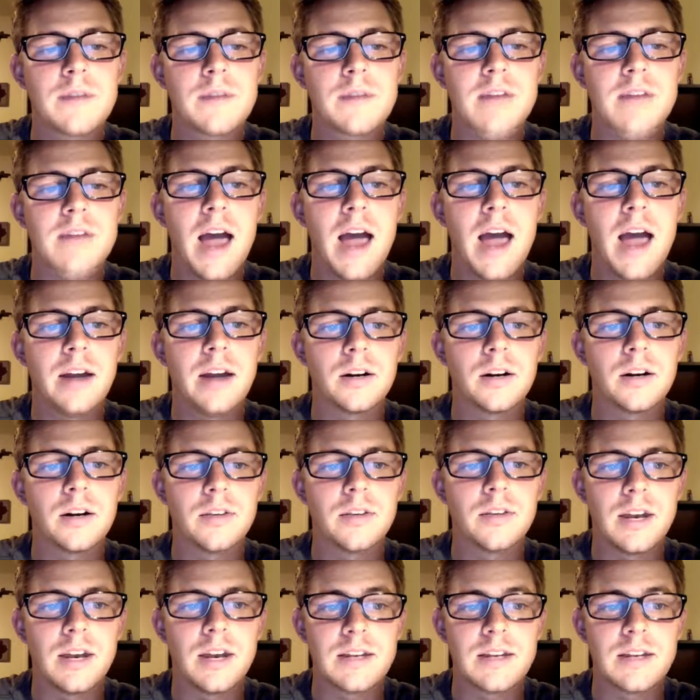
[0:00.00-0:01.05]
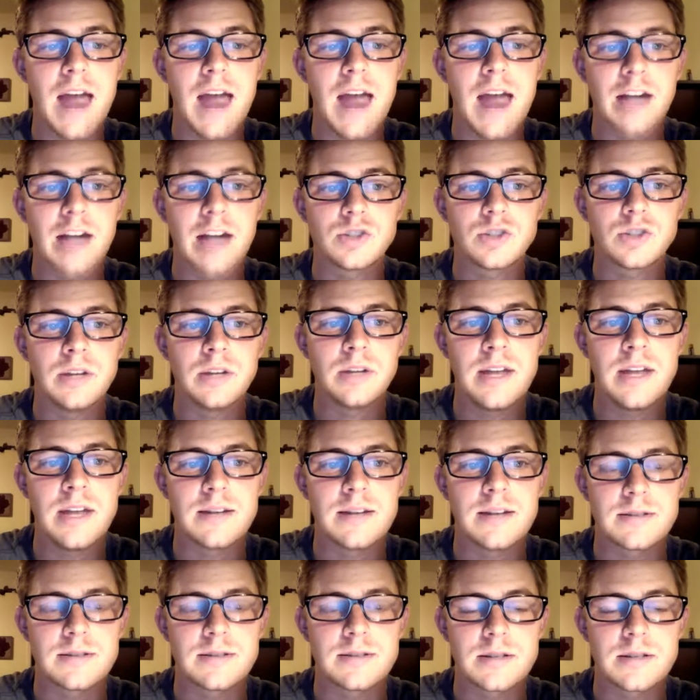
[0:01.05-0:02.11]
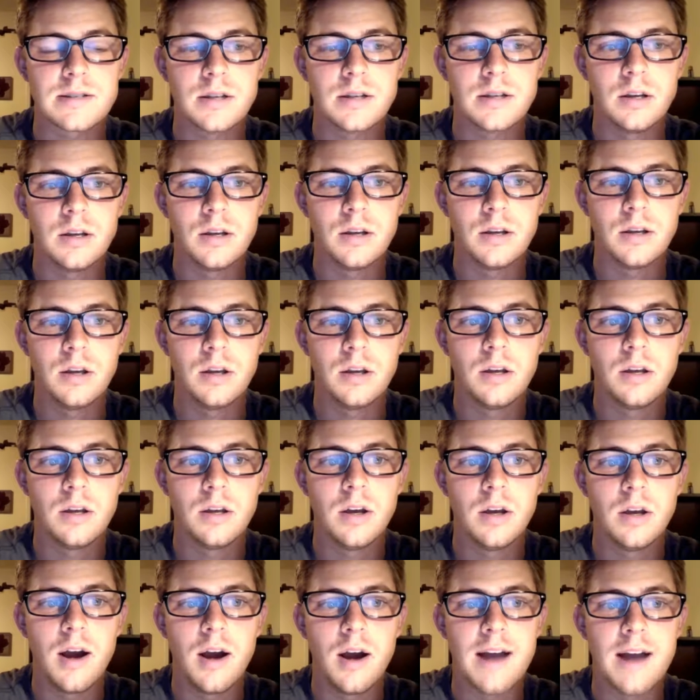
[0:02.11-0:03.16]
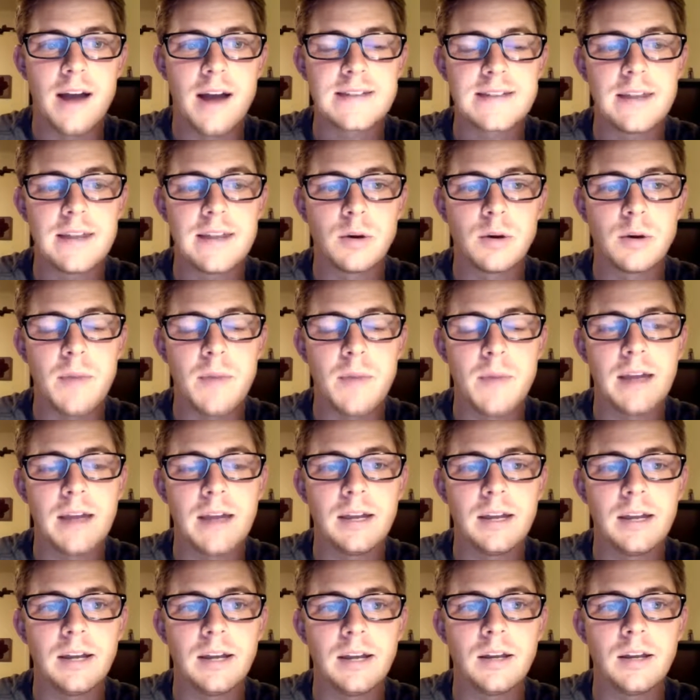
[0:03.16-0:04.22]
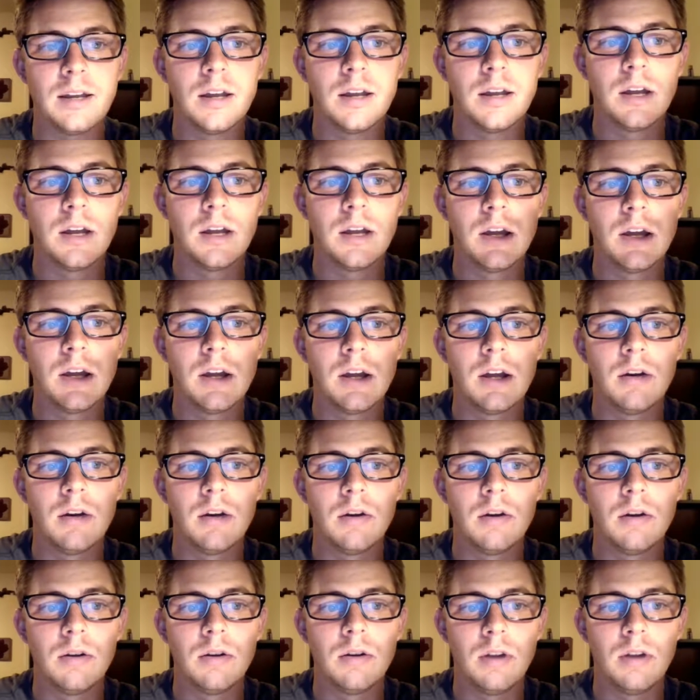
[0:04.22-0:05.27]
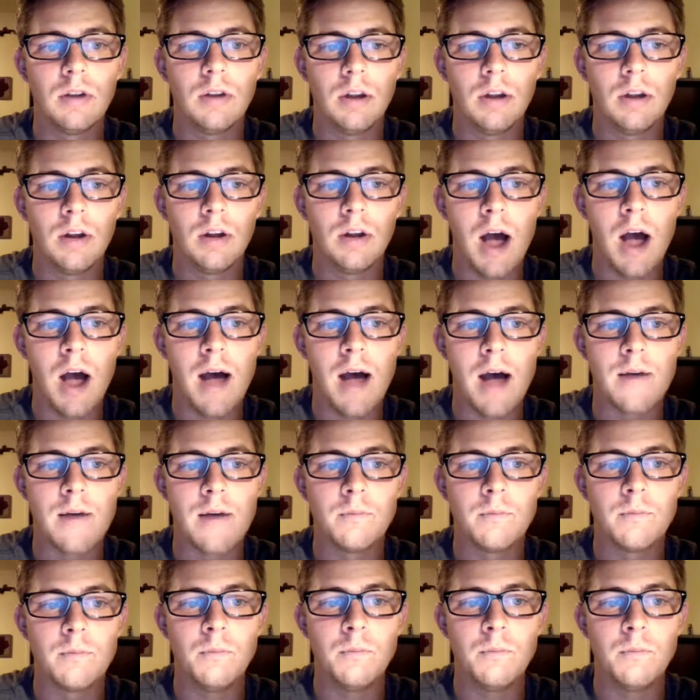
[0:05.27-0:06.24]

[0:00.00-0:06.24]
higher than it actually is. I said they were making a